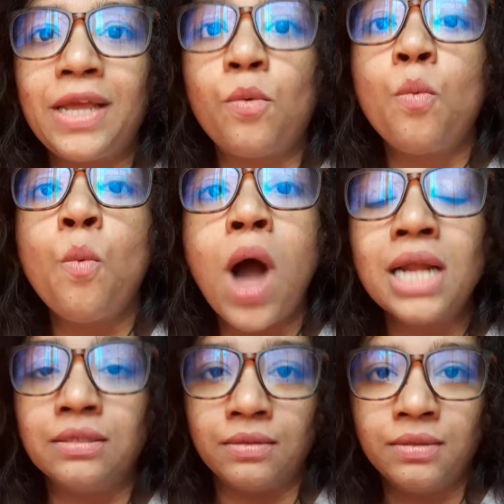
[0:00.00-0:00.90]

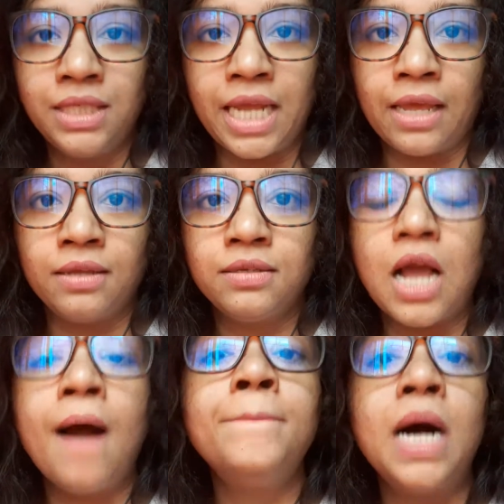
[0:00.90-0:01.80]
one day
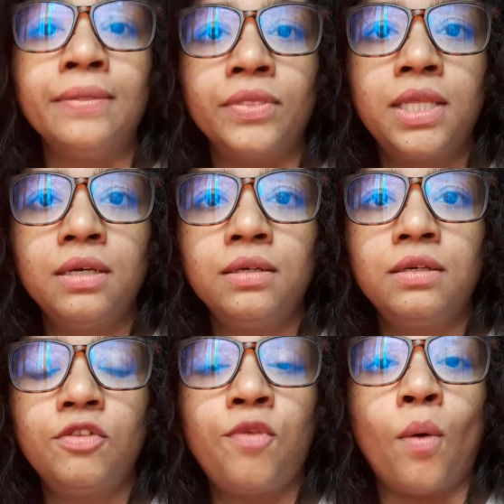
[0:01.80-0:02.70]
a month
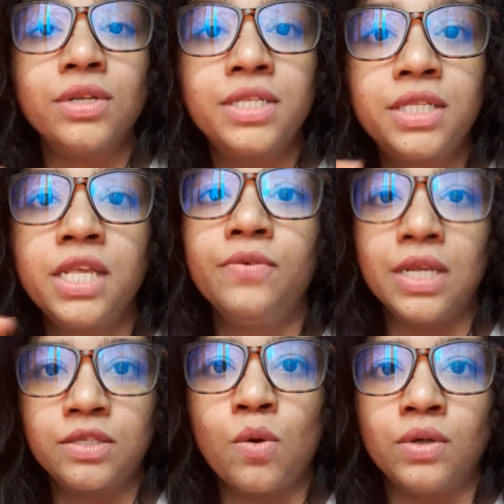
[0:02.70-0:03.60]
for
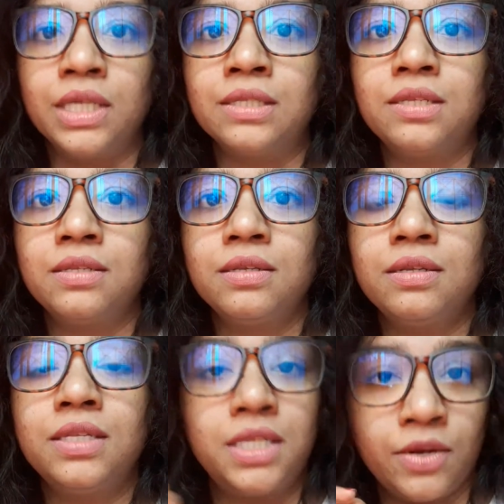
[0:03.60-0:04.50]
serious contents.
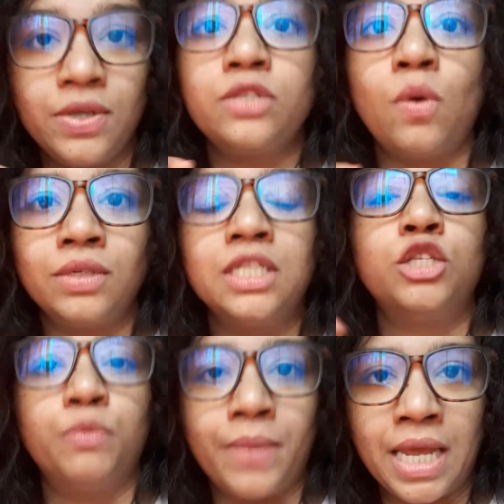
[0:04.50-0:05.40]
Serious
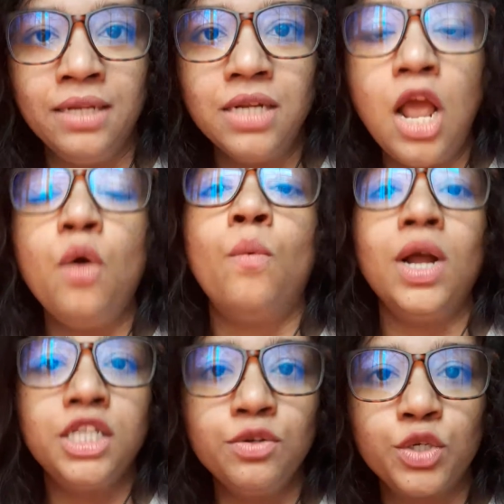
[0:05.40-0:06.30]
contents mean
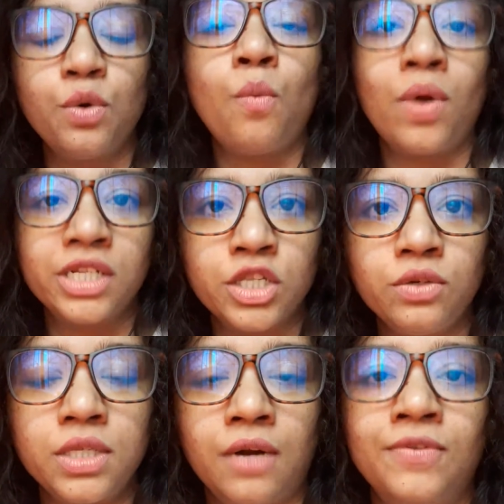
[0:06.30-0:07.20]
what you do, what is your
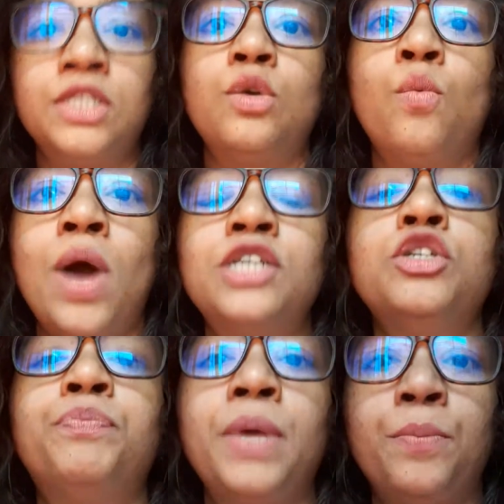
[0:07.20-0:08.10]
service, why
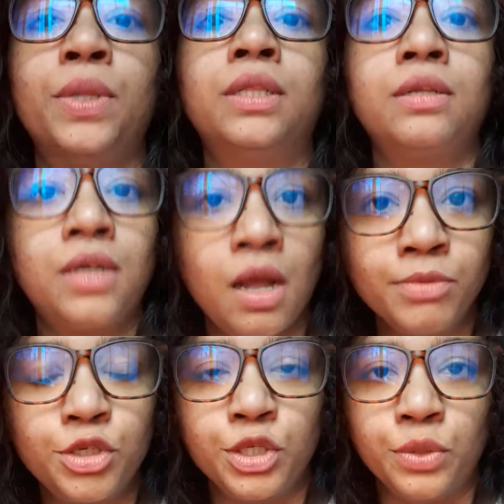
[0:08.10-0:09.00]
should people
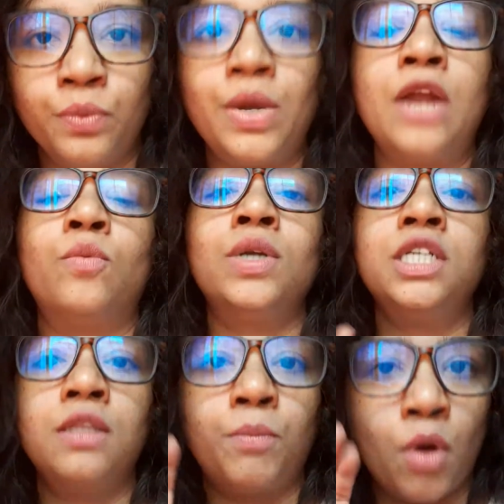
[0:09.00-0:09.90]
come to you, and what
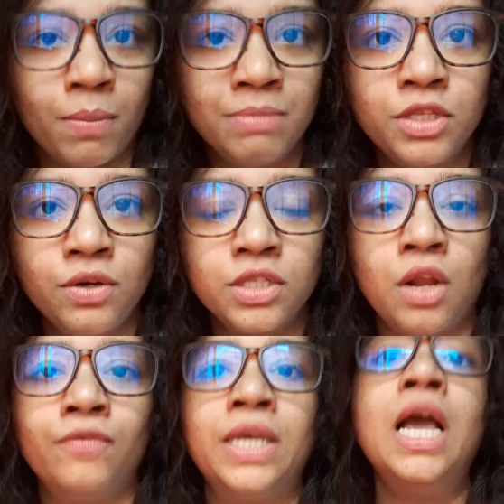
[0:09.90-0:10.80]
are the problems you're
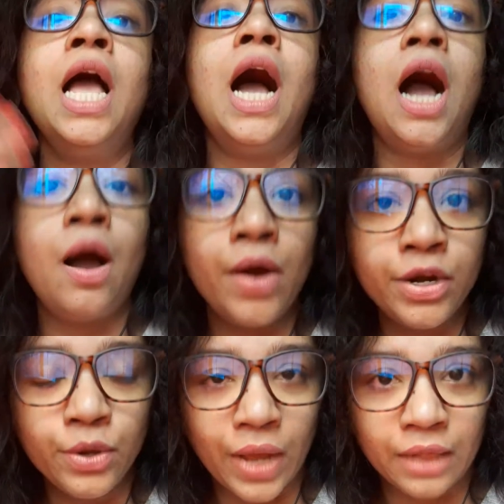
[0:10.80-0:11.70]
solving, how
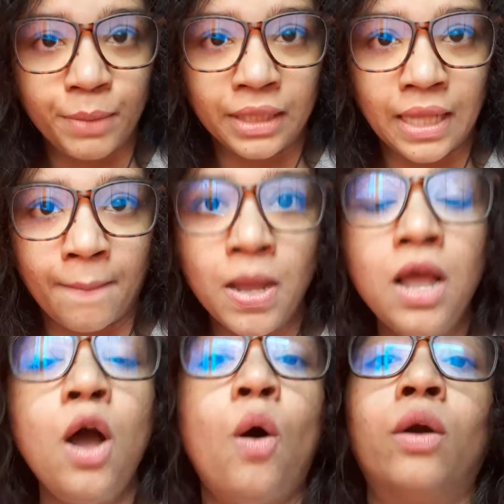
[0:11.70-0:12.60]
are you helping them?
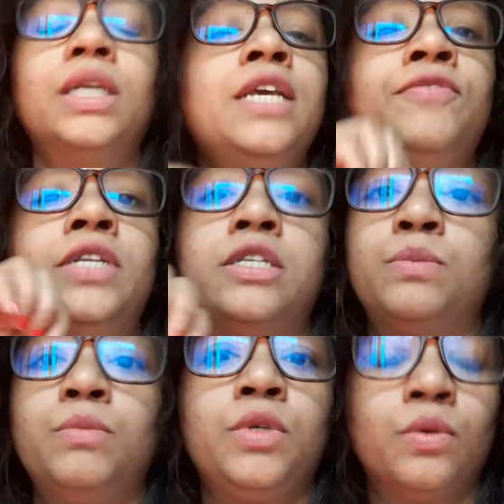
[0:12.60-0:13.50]
Or if it
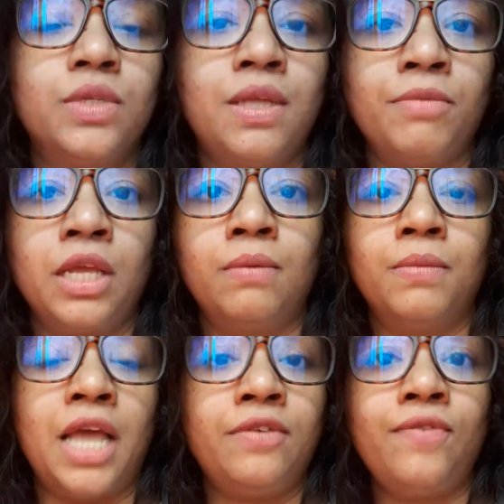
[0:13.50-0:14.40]
is, something
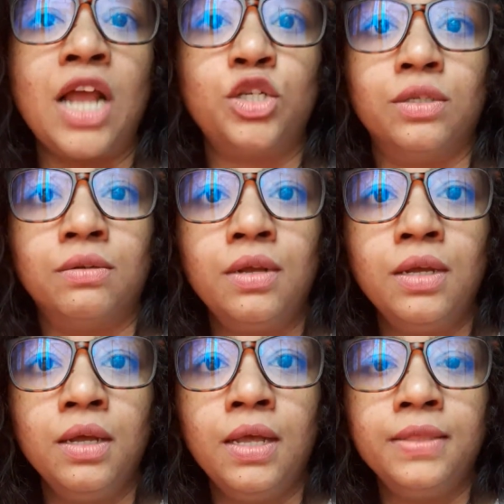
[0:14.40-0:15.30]
like fashion,
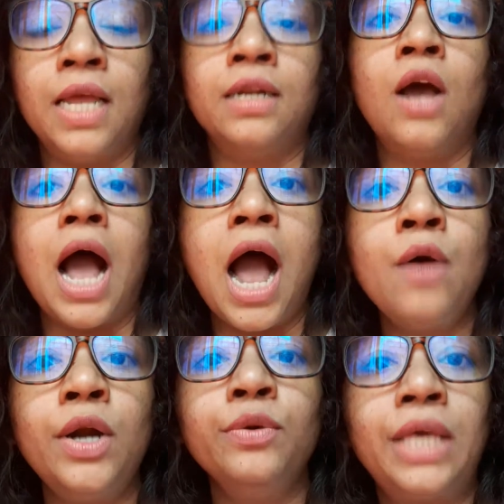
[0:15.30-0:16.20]
then
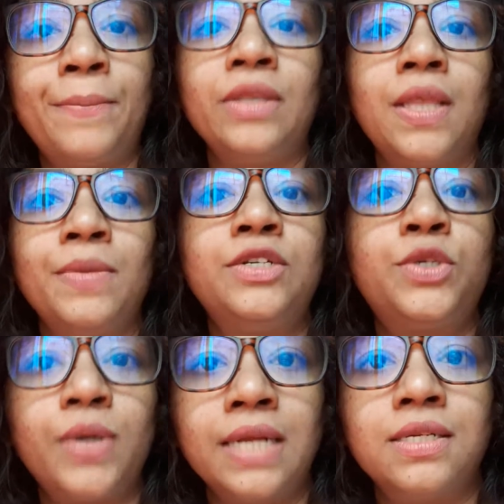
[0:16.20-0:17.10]
how are you keeping them in
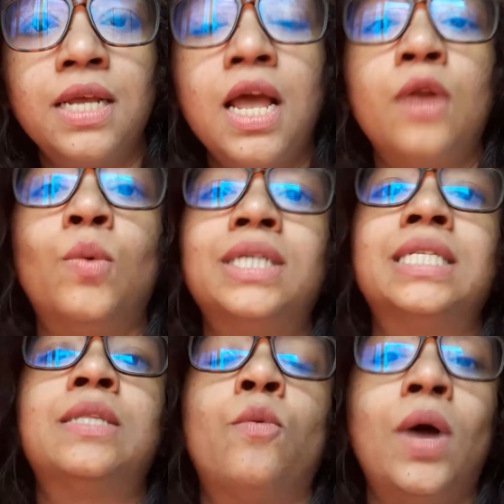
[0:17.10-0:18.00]
trend and
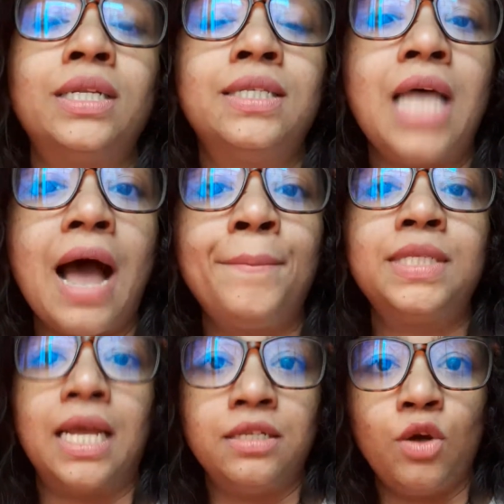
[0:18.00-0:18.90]
what is the
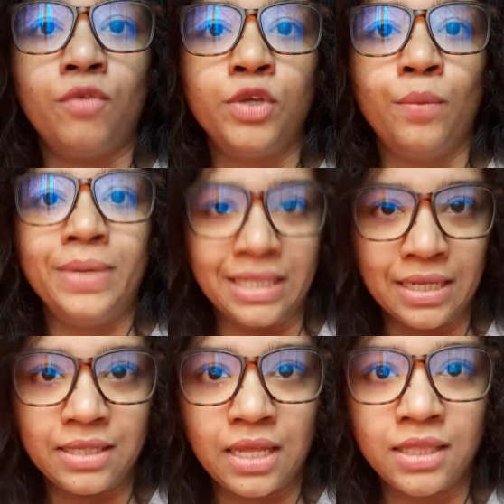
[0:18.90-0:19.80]
upside of your
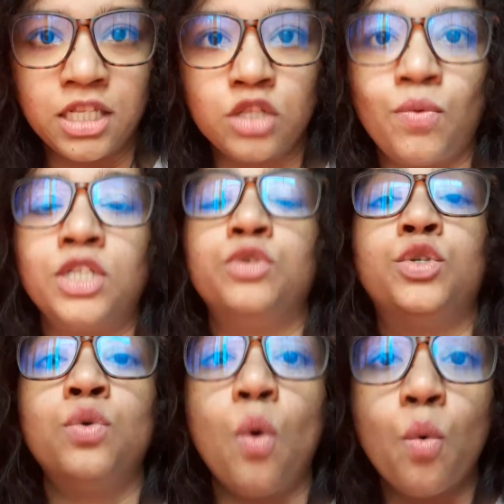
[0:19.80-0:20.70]
business? This is what you
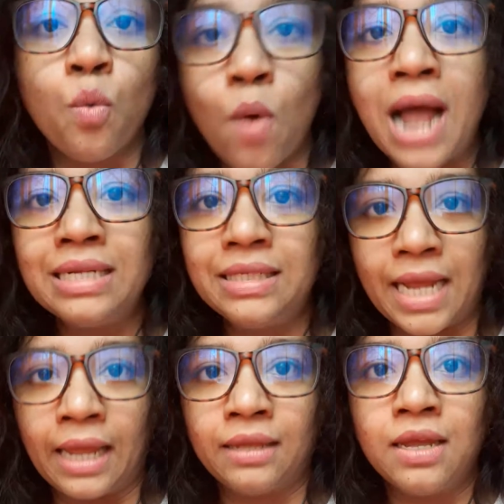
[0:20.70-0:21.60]
do one
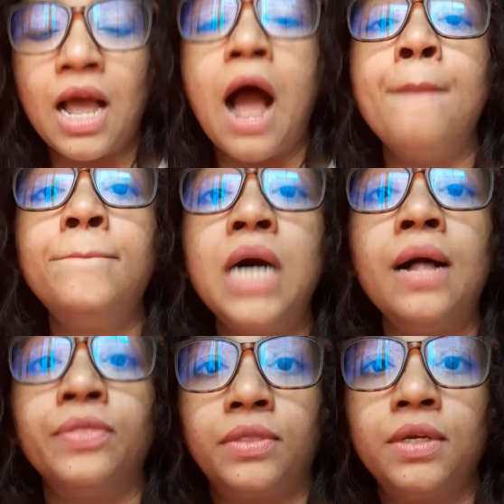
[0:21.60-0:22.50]
day a
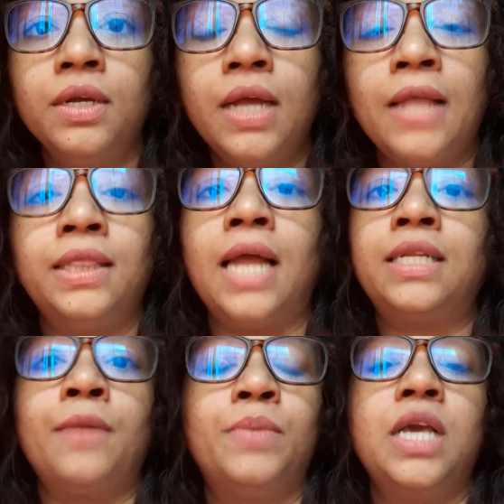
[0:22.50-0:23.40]
month. And that
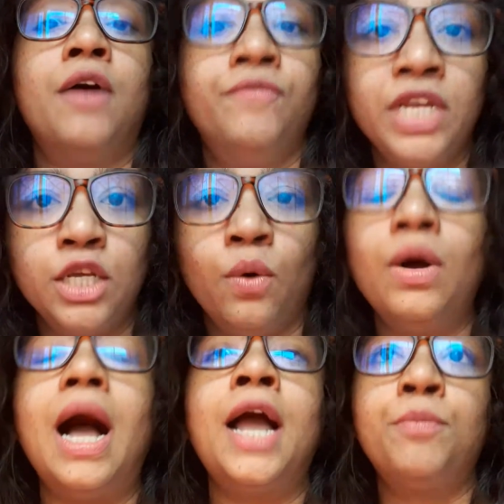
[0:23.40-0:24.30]
can be a video.
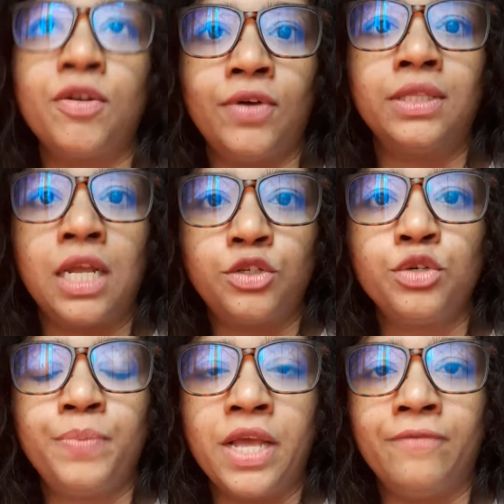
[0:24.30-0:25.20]
I prefer that
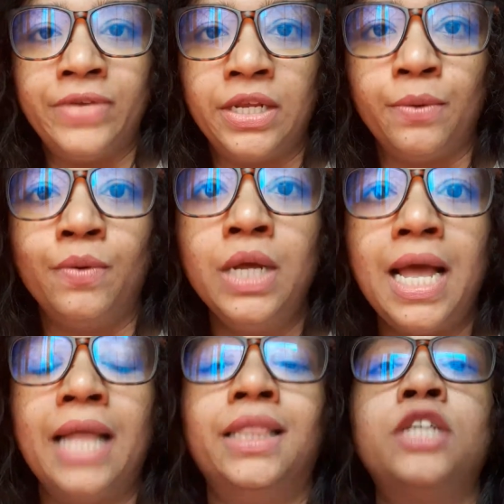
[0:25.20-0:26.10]
should be a video
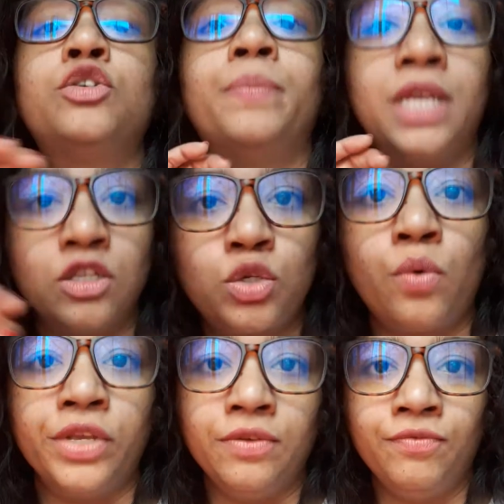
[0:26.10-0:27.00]
and that should be a
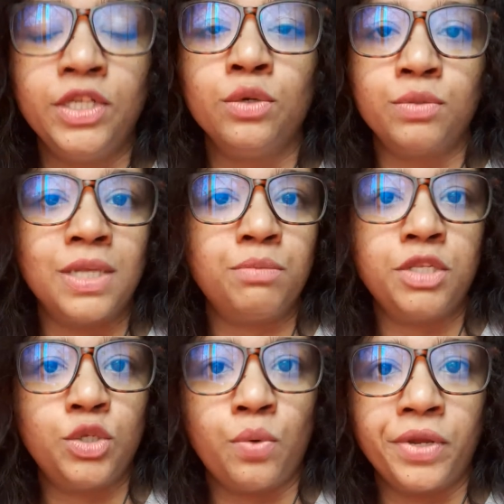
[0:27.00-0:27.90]
story. Videos must be
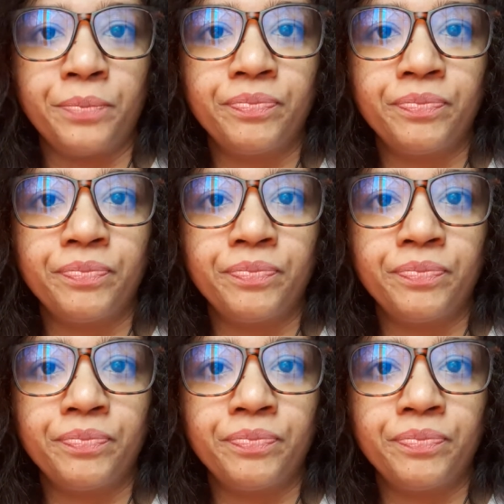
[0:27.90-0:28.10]
story.